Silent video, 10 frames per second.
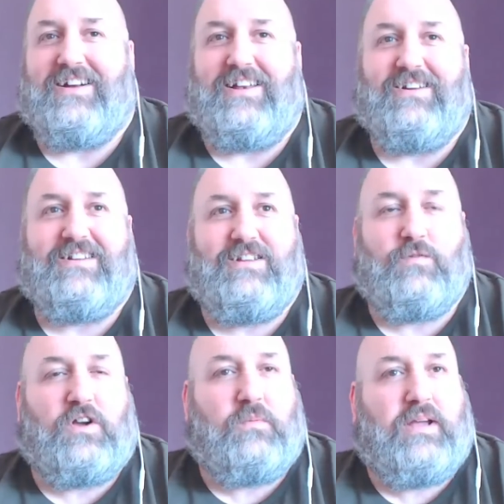I looked at his
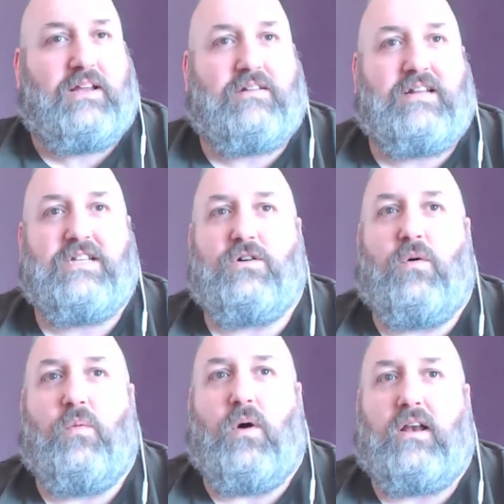Wikipedia and he's
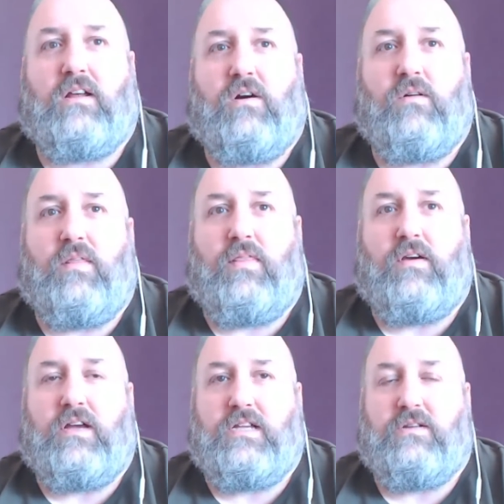got 1 goal in
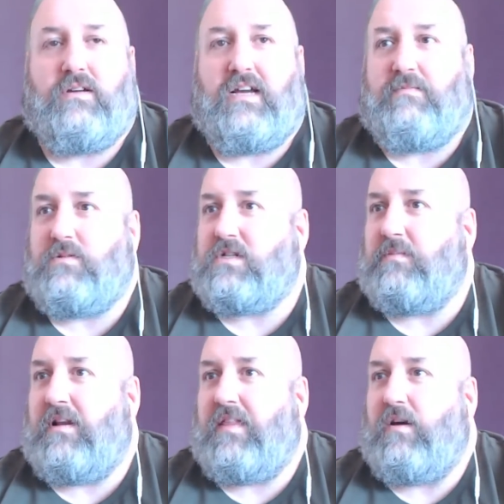32 games or
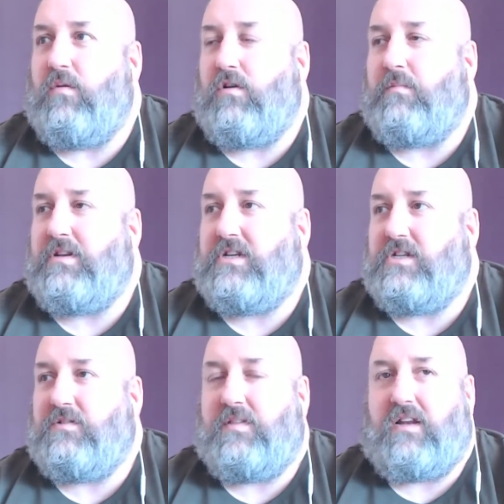something like that, all
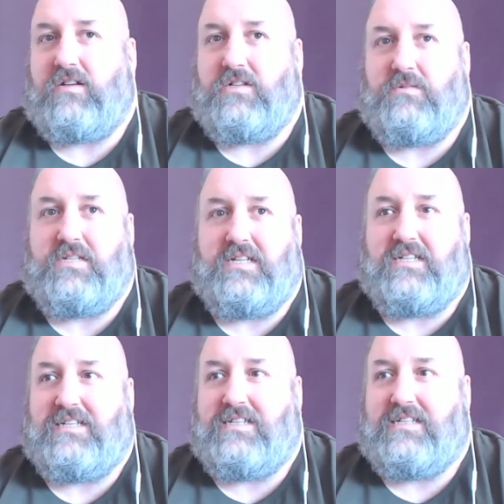competitions for the last 2
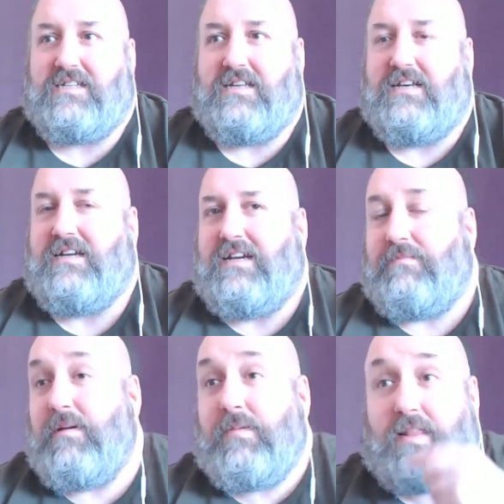seasons. Oh.
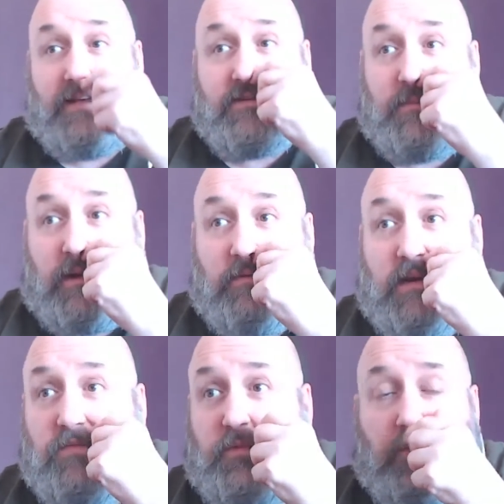Remember, that's the bloke that
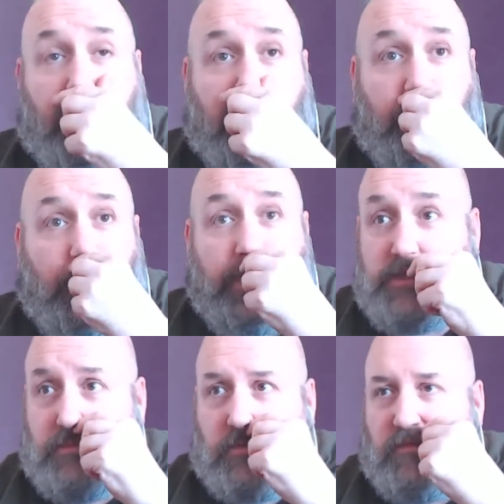Liverpool paid
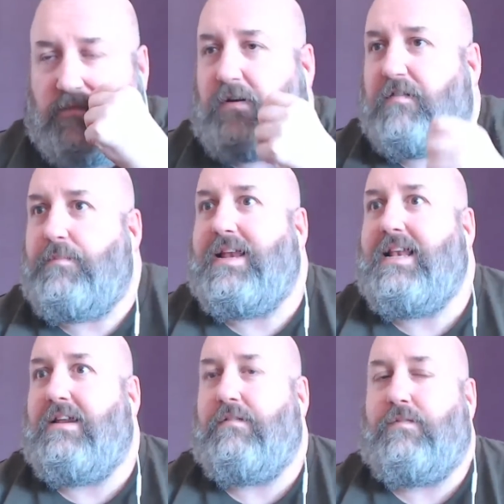32.5
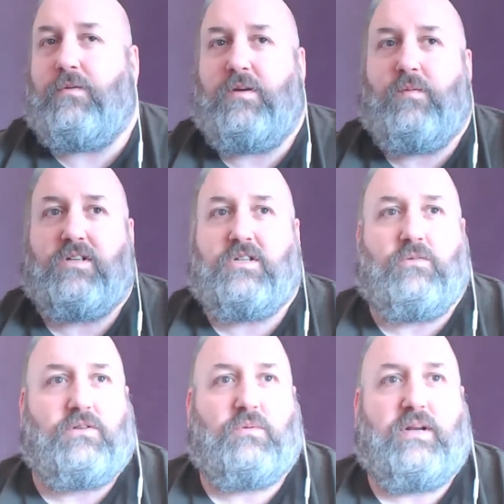million for, and he once
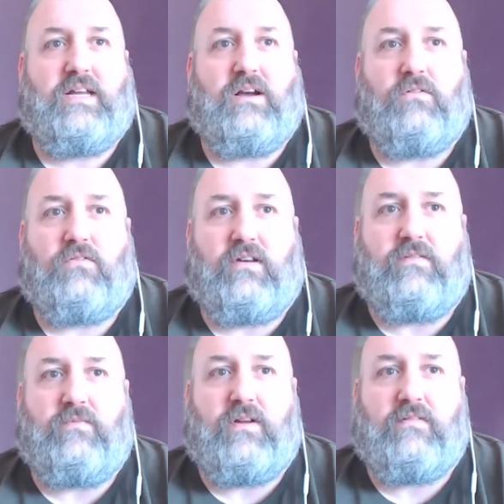scored 20 goals for
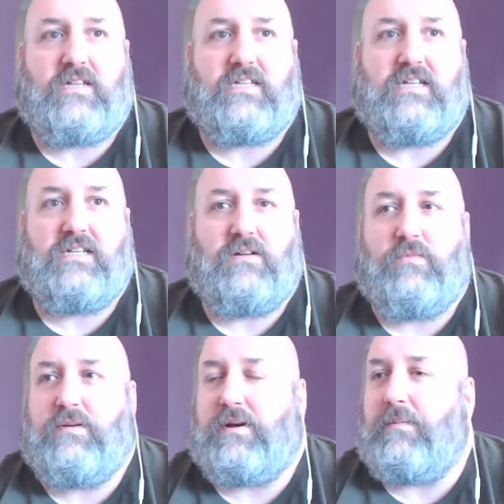Aston Villa in a season. And
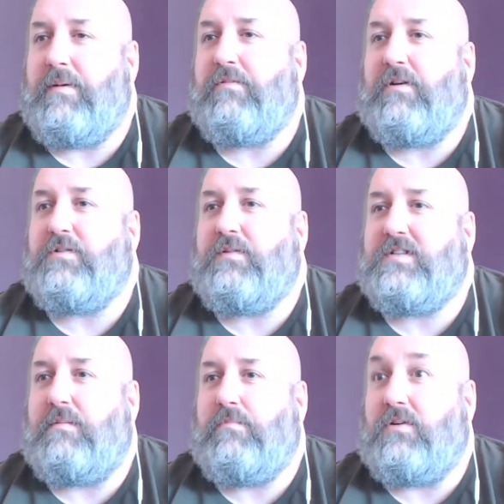I remember doing
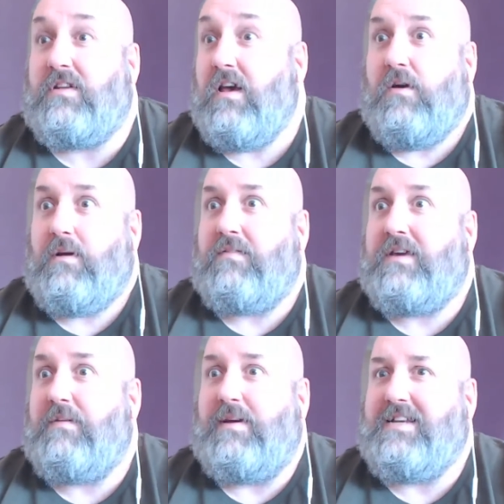some pods, we have to
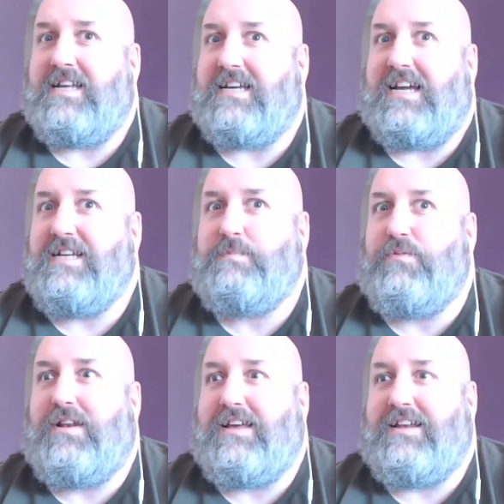get Benteke, he's
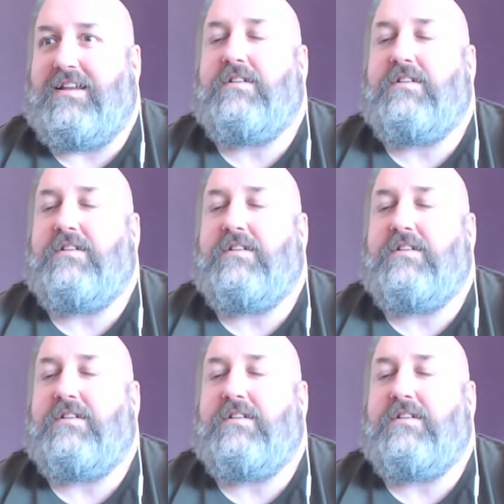brilliant.